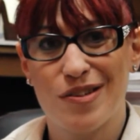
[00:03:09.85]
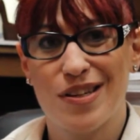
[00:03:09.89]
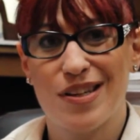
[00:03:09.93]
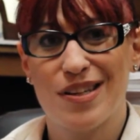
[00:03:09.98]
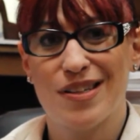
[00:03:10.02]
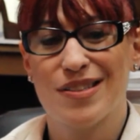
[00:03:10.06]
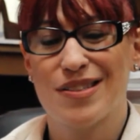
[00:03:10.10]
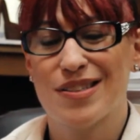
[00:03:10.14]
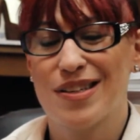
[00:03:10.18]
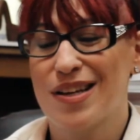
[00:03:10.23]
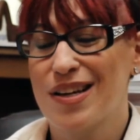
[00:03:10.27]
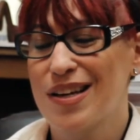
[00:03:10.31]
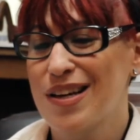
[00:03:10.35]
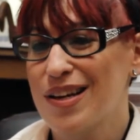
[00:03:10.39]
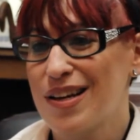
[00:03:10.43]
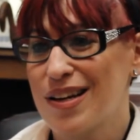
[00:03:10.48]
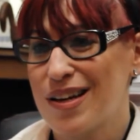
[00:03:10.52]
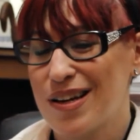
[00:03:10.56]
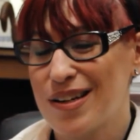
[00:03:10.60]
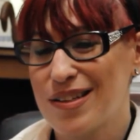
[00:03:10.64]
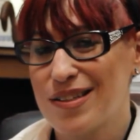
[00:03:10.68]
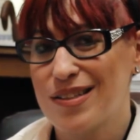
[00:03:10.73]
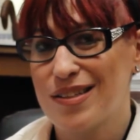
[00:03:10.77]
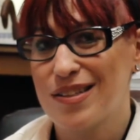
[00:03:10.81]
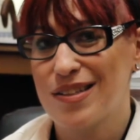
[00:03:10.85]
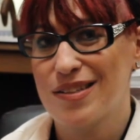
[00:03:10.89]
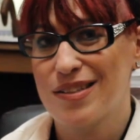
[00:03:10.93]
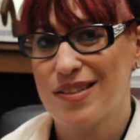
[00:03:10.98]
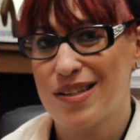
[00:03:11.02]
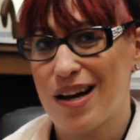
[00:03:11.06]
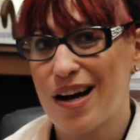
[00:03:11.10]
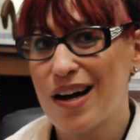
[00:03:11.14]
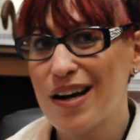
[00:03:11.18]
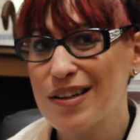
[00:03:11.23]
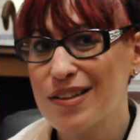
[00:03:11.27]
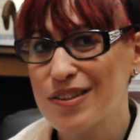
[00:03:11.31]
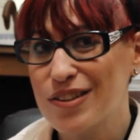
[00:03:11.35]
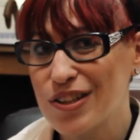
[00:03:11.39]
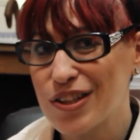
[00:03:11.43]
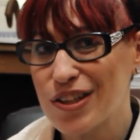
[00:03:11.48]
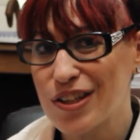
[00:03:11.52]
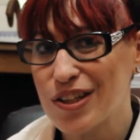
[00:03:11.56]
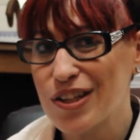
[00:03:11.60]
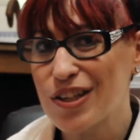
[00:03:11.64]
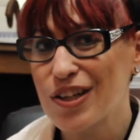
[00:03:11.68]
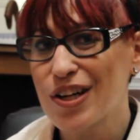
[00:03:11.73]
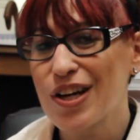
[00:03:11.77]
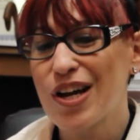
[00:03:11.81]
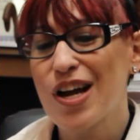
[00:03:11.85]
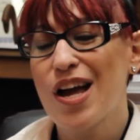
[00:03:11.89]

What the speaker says: he's a doctor,